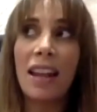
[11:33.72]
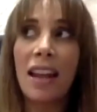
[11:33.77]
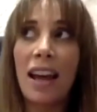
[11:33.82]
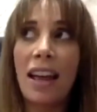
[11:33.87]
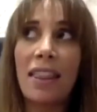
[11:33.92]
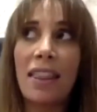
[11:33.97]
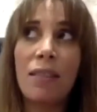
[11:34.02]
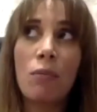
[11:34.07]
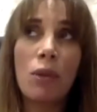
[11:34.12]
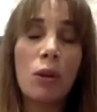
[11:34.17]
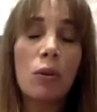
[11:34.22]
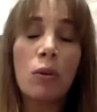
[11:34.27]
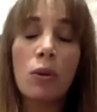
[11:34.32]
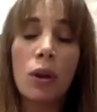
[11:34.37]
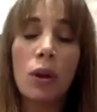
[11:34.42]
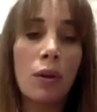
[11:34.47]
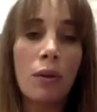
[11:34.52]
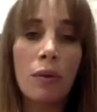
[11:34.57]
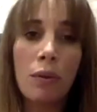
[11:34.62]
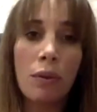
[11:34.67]
and we all
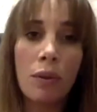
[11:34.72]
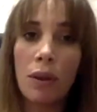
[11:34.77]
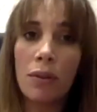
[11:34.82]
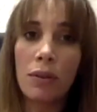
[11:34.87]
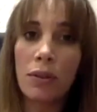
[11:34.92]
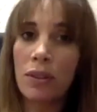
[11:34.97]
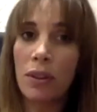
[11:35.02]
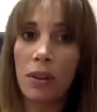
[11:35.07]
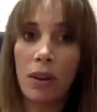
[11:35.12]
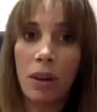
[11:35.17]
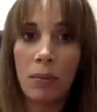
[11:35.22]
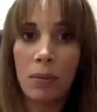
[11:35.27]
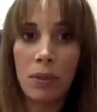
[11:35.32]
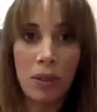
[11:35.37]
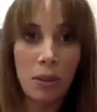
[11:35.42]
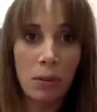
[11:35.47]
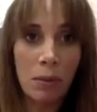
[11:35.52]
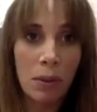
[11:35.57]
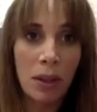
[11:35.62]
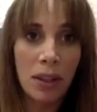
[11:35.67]
go through those times,
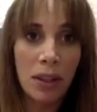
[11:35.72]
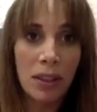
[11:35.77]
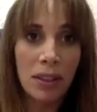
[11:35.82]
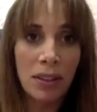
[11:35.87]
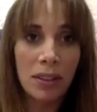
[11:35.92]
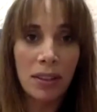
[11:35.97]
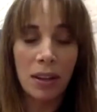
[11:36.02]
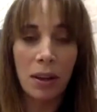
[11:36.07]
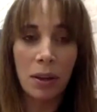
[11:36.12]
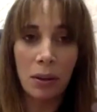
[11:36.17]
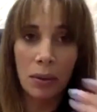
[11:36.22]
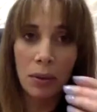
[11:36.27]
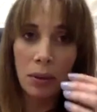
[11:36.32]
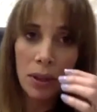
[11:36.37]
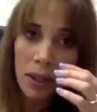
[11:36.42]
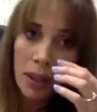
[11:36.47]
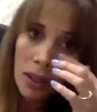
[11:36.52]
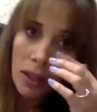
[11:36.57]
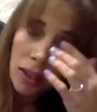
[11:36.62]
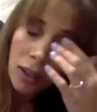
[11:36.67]
don't we? So
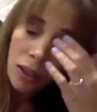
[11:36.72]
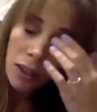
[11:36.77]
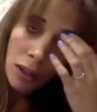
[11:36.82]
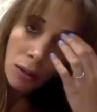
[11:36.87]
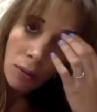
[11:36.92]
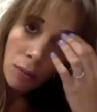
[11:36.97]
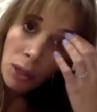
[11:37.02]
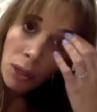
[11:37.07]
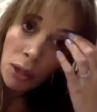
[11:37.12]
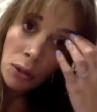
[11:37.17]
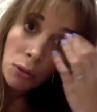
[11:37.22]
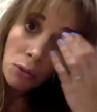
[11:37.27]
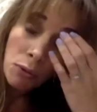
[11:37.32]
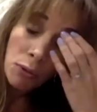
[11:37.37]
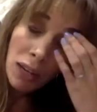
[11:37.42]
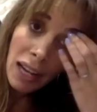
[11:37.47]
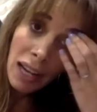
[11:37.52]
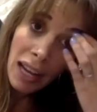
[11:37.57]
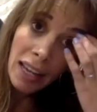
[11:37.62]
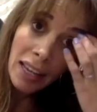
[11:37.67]
we can all
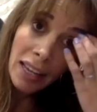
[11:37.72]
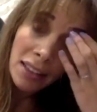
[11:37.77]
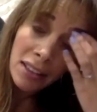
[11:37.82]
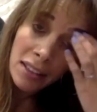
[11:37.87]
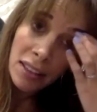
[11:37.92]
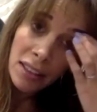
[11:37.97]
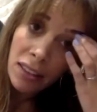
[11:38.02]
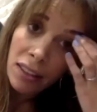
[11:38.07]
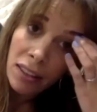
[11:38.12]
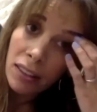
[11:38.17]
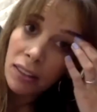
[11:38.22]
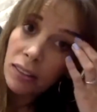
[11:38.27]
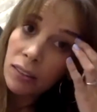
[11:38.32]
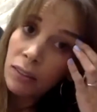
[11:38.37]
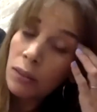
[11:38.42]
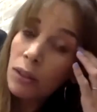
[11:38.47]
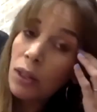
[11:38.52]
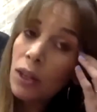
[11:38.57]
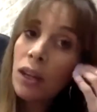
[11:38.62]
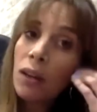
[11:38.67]
relate to,
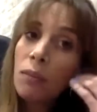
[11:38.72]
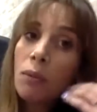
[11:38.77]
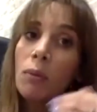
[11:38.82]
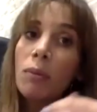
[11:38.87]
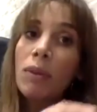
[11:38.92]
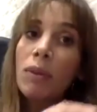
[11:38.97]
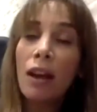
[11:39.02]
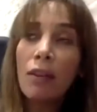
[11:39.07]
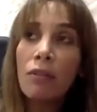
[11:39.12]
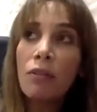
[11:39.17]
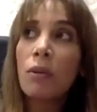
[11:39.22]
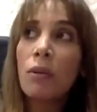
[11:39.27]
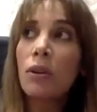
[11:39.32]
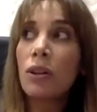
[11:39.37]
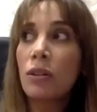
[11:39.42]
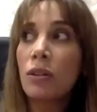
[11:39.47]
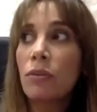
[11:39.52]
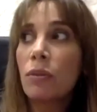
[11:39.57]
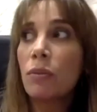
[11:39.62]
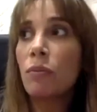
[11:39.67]
probably everyone
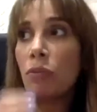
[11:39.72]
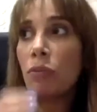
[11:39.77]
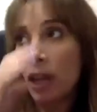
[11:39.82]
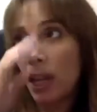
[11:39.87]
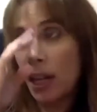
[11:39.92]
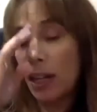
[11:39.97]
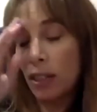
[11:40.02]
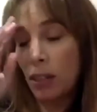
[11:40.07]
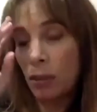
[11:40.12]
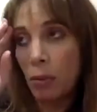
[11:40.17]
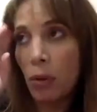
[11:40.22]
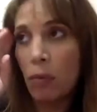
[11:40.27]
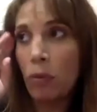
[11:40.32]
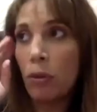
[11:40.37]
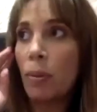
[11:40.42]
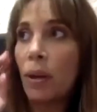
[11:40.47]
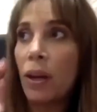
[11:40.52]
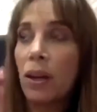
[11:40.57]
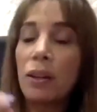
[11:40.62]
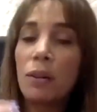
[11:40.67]
can relate to what
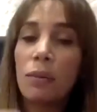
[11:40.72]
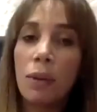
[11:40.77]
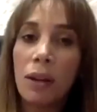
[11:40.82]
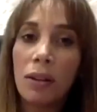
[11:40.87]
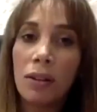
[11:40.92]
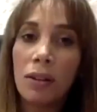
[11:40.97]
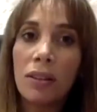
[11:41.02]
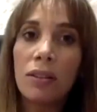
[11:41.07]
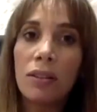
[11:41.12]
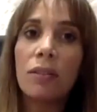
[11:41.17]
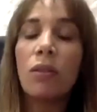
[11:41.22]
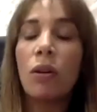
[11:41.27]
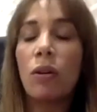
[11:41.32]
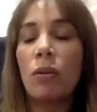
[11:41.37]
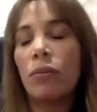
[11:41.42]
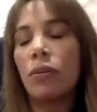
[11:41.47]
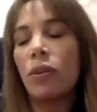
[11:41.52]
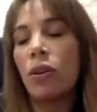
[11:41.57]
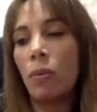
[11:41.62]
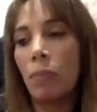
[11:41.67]
Rebecca Welton,
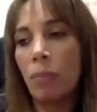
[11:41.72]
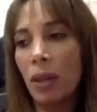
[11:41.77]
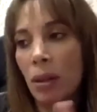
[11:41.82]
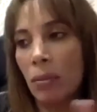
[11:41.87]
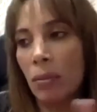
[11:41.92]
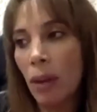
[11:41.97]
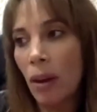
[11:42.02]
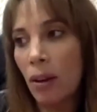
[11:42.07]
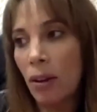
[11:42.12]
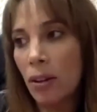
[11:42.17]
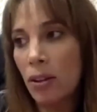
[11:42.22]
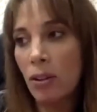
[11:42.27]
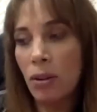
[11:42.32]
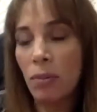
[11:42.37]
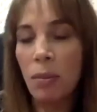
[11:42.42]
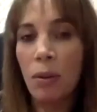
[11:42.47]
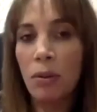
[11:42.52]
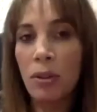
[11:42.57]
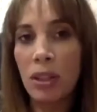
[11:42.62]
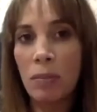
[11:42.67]
not being married to a
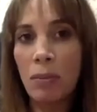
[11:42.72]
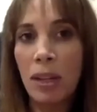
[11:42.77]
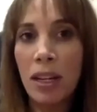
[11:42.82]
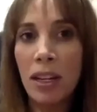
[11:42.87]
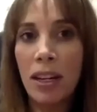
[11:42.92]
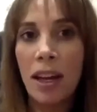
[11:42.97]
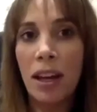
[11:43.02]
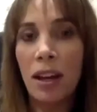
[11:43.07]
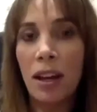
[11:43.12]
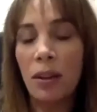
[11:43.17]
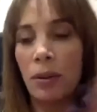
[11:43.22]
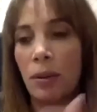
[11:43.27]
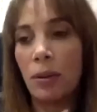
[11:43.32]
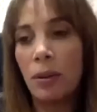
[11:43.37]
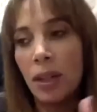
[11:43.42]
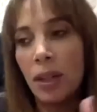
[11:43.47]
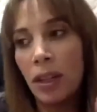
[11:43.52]
multimillionaire who